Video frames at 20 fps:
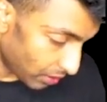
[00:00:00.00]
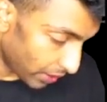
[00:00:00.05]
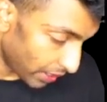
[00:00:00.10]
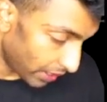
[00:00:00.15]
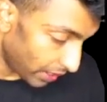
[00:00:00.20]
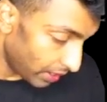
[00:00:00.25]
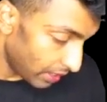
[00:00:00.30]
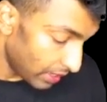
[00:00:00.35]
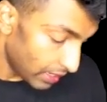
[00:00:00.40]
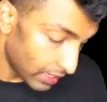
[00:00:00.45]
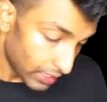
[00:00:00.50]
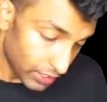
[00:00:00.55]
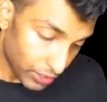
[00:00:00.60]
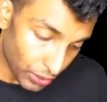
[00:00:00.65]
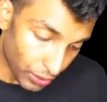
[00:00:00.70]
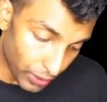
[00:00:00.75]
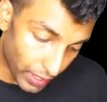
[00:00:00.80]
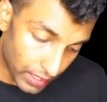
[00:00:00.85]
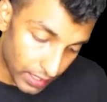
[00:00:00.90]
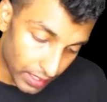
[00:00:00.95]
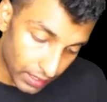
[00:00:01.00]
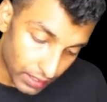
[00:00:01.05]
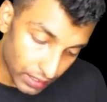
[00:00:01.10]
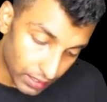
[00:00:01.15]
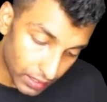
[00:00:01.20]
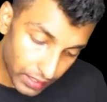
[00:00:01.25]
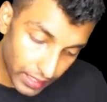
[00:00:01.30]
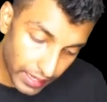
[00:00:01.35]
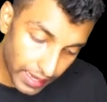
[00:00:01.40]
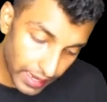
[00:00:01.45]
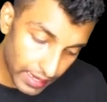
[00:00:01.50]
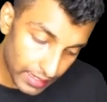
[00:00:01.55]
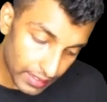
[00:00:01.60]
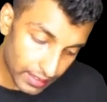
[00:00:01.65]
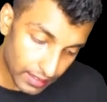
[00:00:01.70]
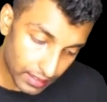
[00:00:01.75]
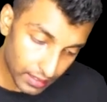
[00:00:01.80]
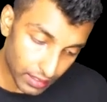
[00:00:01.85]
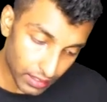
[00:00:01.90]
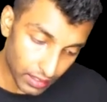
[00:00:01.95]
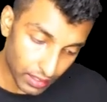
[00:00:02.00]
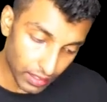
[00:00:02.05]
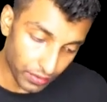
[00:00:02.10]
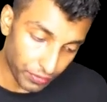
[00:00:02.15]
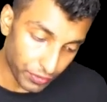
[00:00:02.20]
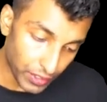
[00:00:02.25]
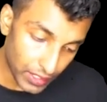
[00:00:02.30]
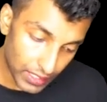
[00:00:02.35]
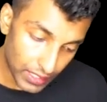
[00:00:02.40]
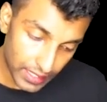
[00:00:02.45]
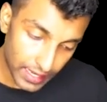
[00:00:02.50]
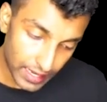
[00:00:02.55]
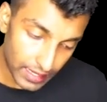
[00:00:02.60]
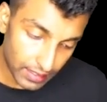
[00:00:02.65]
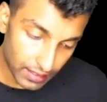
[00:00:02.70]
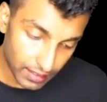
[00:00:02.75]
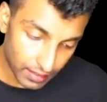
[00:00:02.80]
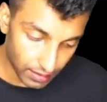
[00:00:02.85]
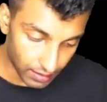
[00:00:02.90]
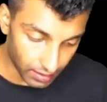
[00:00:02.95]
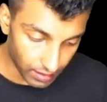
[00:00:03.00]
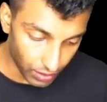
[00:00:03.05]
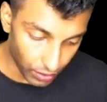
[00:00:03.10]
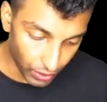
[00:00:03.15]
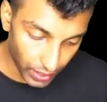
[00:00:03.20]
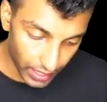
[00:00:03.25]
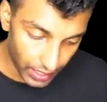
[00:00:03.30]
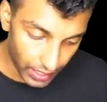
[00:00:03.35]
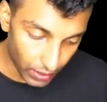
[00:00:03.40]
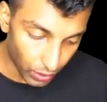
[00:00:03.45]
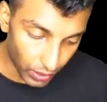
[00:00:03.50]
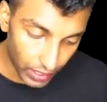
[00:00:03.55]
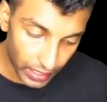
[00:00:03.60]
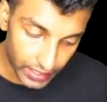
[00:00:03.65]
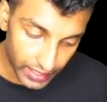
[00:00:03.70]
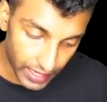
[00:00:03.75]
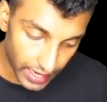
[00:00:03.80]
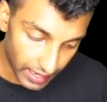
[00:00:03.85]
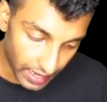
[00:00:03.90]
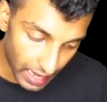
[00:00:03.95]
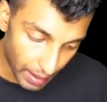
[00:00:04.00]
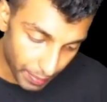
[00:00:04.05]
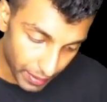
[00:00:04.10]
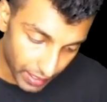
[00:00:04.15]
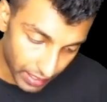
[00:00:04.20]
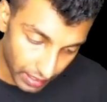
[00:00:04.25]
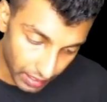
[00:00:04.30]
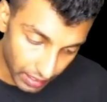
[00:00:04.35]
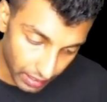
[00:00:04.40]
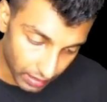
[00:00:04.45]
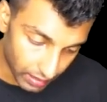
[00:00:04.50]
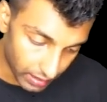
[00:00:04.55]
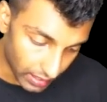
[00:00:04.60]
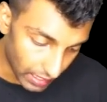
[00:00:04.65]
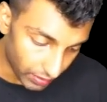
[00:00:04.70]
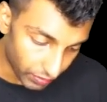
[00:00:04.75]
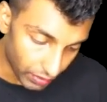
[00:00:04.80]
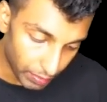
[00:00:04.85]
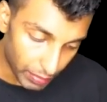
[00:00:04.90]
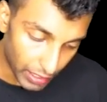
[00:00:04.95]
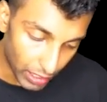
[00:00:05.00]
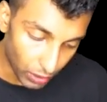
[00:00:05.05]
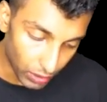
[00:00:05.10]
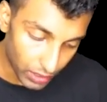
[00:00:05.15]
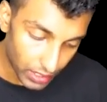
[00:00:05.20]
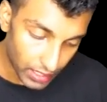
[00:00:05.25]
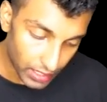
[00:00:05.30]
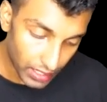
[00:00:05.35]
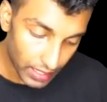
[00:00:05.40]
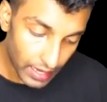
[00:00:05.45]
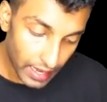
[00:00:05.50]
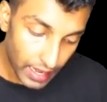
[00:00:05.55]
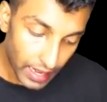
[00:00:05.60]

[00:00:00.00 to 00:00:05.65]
Okay, so in the third case, first case, okay, only share capital that will be lost.